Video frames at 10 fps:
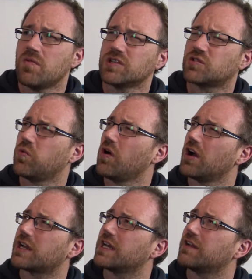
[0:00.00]
was
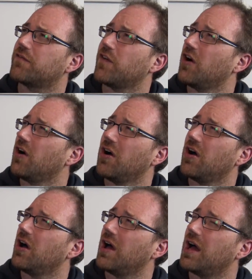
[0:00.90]
working
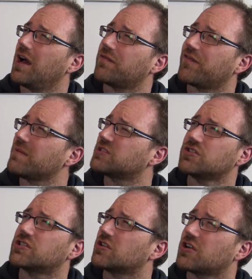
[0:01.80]
for a
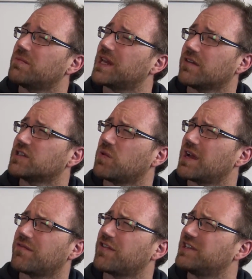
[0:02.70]
pharmaceutical company, or he's
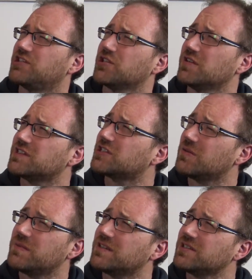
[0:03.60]
working for an insurance
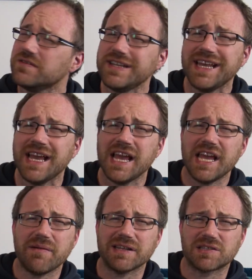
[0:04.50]
company or something.
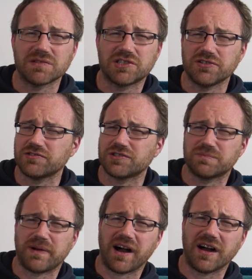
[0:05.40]
He went to a children's
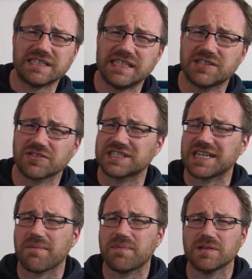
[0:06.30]
party and took
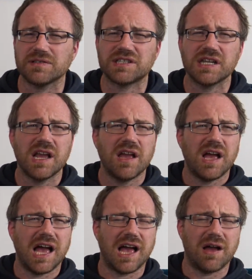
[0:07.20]
samples
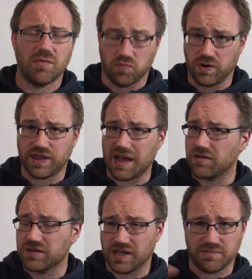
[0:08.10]

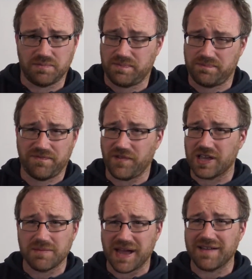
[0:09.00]
without the
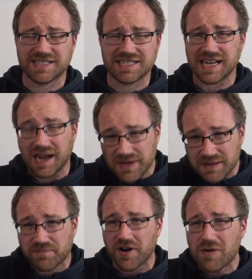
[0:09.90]
fucking parents' consent. I mean,
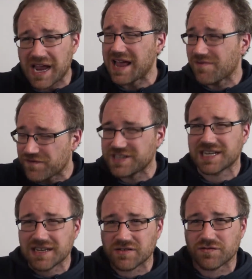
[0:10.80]
he broke every
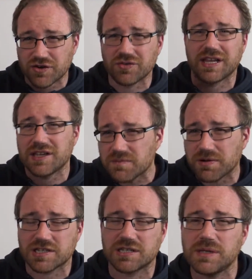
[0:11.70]
single rule that you can
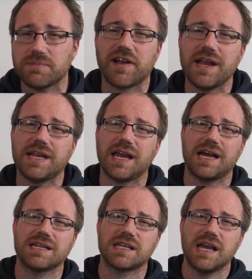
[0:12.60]
possibly break
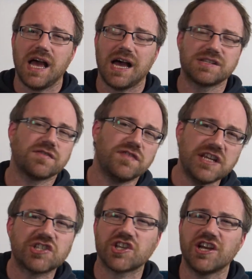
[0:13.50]
as a
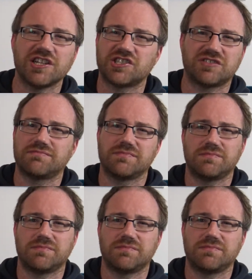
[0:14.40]
research